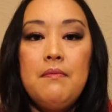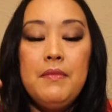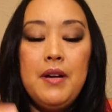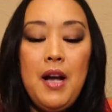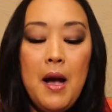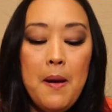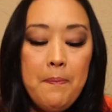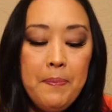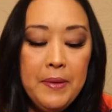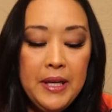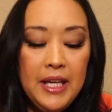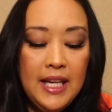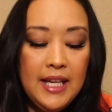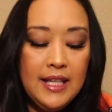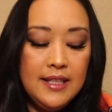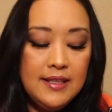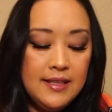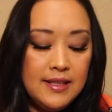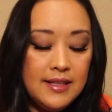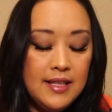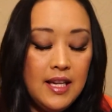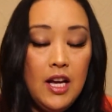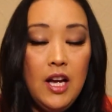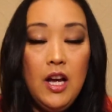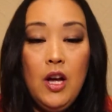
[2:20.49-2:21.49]

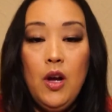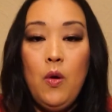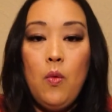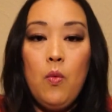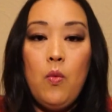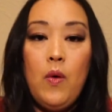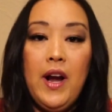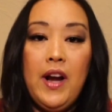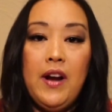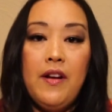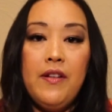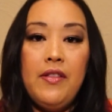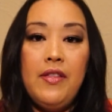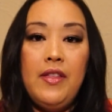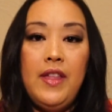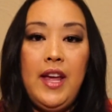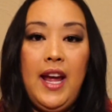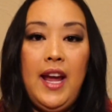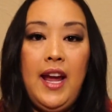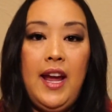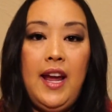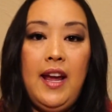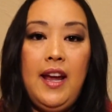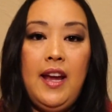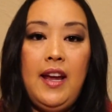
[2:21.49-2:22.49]
companies where
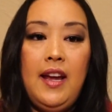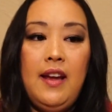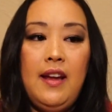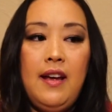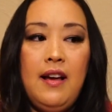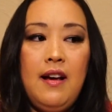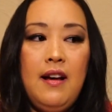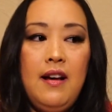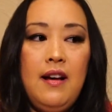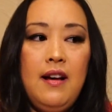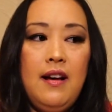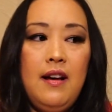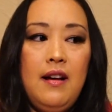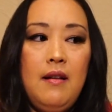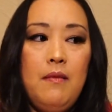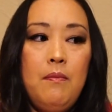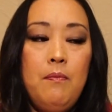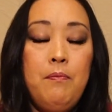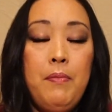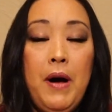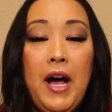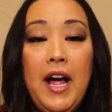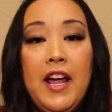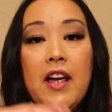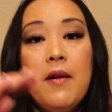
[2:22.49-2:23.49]
they
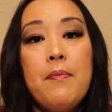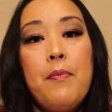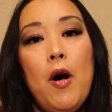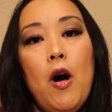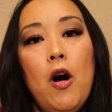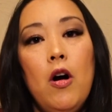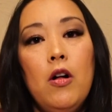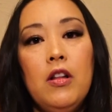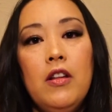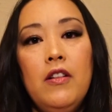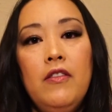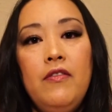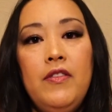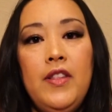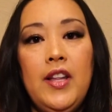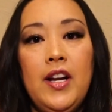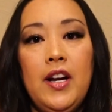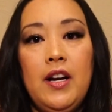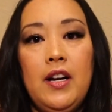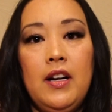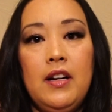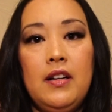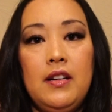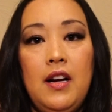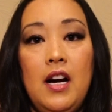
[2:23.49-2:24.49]
buy up all of
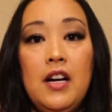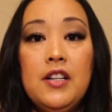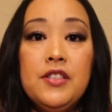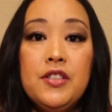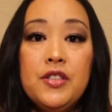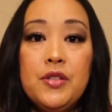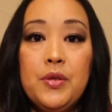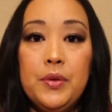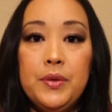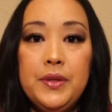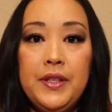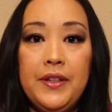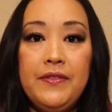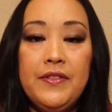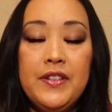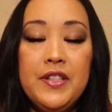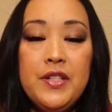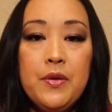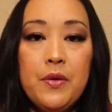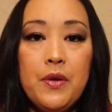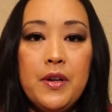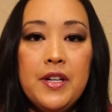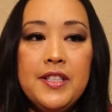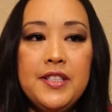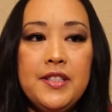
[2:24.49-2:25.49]
their unsold
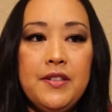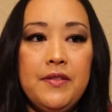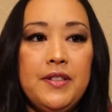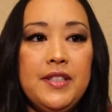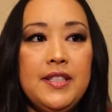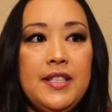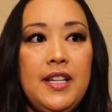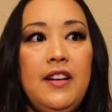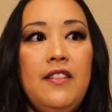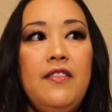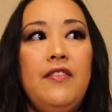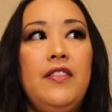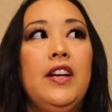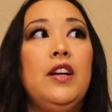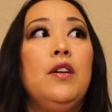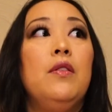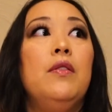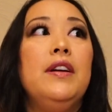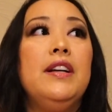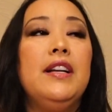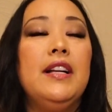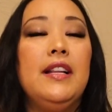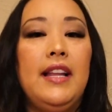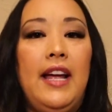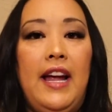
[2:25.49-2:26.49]
inventory. So instead of it
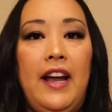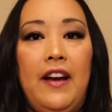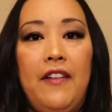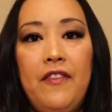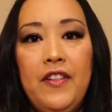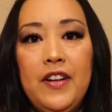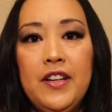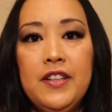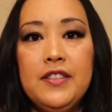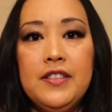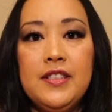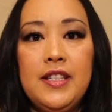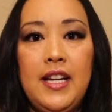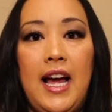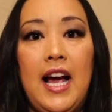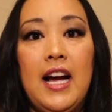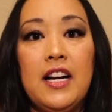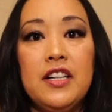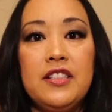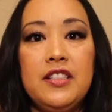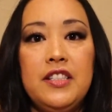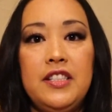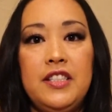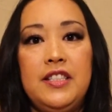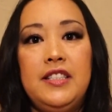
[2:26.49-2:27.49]
going to landfills, they
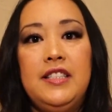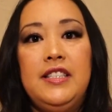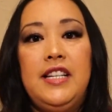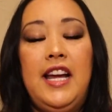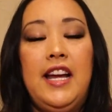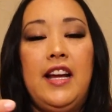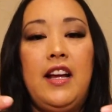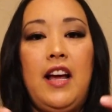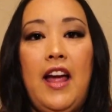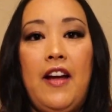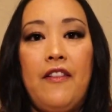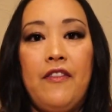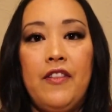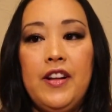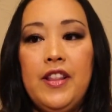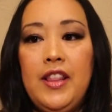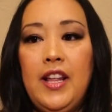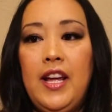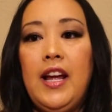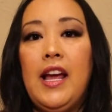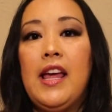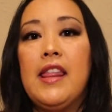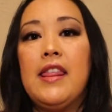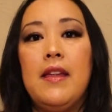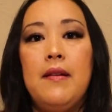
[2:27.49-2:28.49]
actually just take
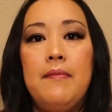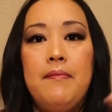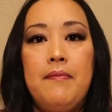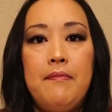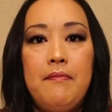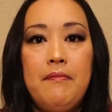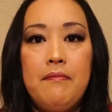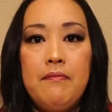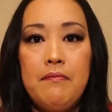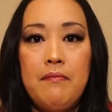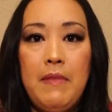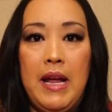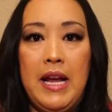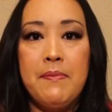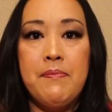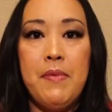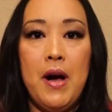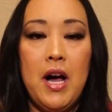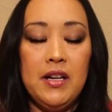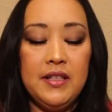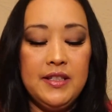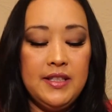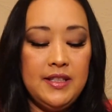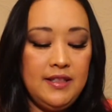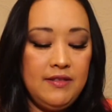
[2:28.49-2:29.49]
everything and then make
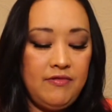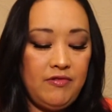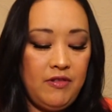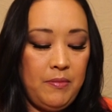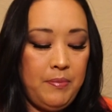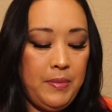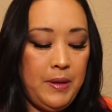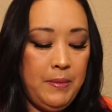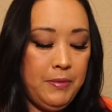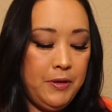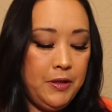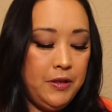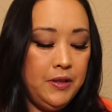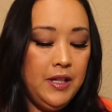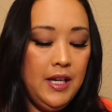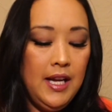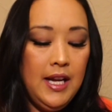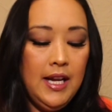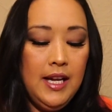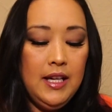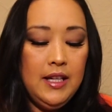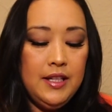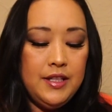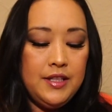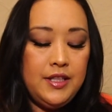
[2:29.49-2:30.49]
boxes for people.
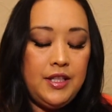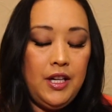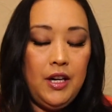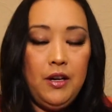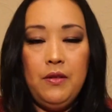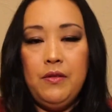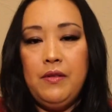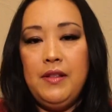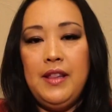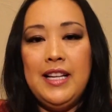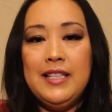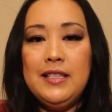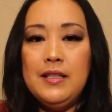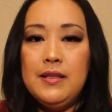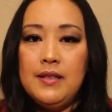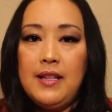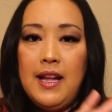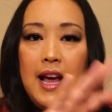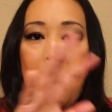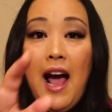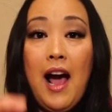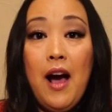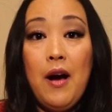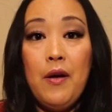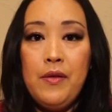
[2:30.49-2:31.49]
So that's
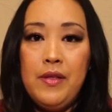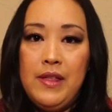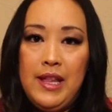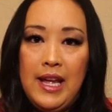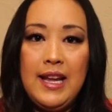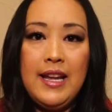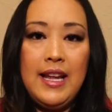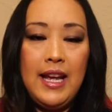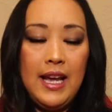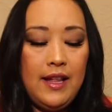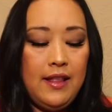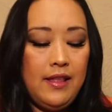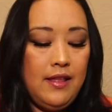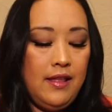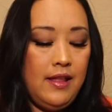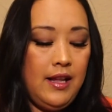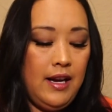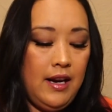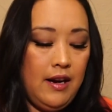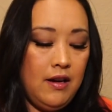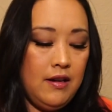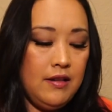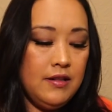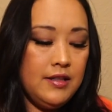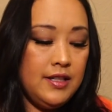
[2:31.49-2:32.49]
how they get
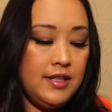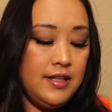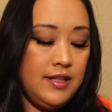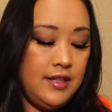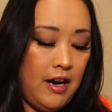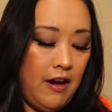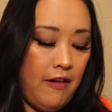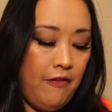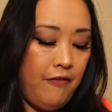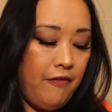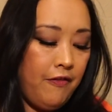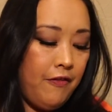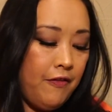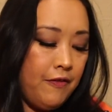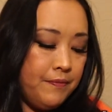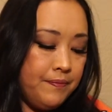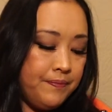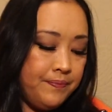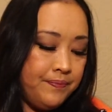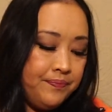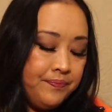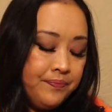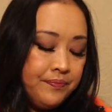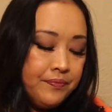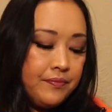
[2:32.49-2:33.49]
their
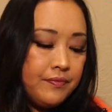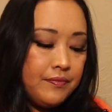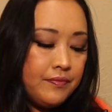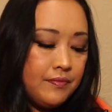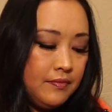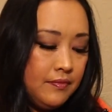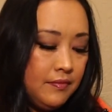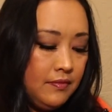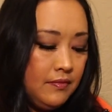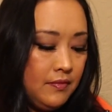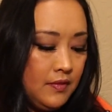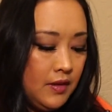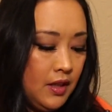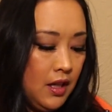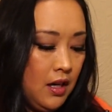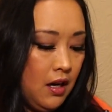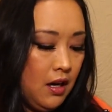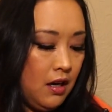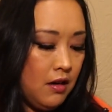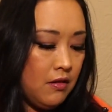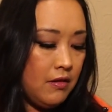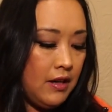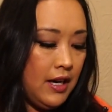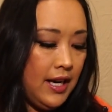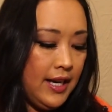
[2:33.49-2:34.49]

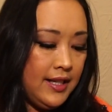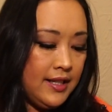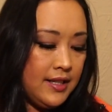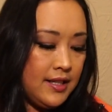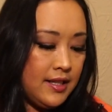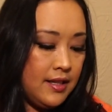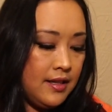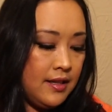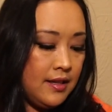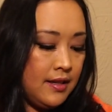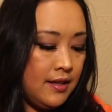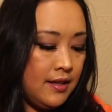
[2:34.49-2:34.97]
stuff. All right,